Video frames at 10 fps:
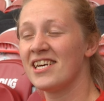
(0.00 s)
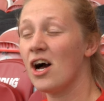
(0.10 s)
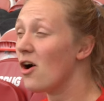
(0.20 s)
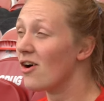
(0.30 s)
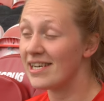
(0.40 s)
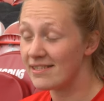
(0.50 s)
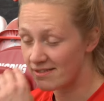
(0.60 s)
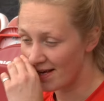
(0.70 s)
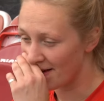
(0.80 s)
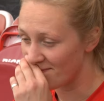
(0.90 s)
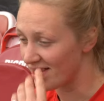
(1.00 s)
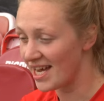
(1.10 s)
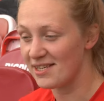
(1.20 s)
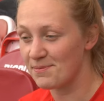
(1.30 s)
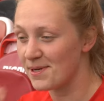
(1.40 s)
Oh, he's
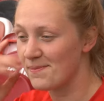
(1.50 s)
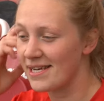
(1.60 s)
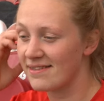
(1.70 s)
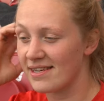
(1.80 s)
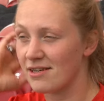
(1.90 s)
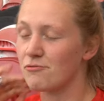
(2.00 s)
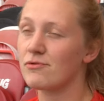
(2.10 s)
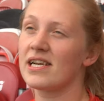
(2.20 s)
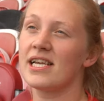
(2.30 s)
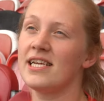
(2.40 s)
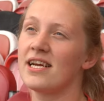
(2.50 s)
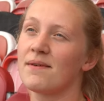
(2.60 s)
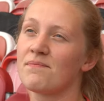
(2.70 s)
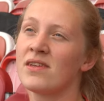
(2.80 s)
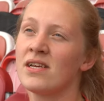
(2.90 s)
been amazing.
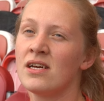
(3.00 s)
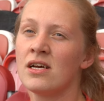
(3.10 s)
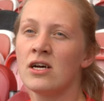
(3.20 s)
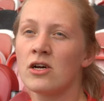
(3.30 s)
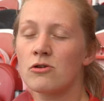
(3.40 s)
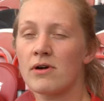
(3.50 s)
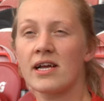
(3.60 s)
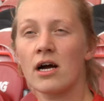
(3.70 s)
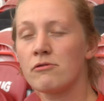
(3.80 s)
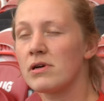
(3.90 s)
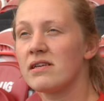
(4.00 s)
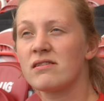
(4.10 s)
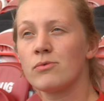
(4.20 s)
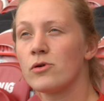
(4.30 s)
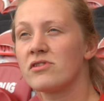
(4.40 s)
Really great guy, really
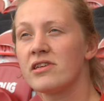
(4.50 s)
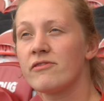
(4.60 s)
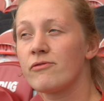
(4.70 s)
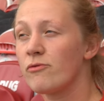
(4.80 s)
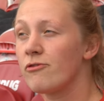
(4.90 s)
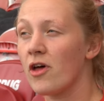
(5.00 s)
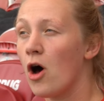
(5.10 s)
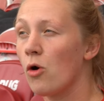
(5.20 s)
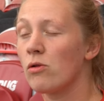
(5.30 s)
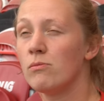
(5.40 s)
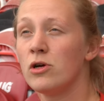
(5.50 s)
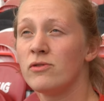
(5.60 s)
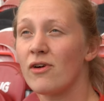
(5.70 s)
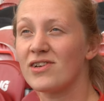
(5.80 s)
supportive for the whole move.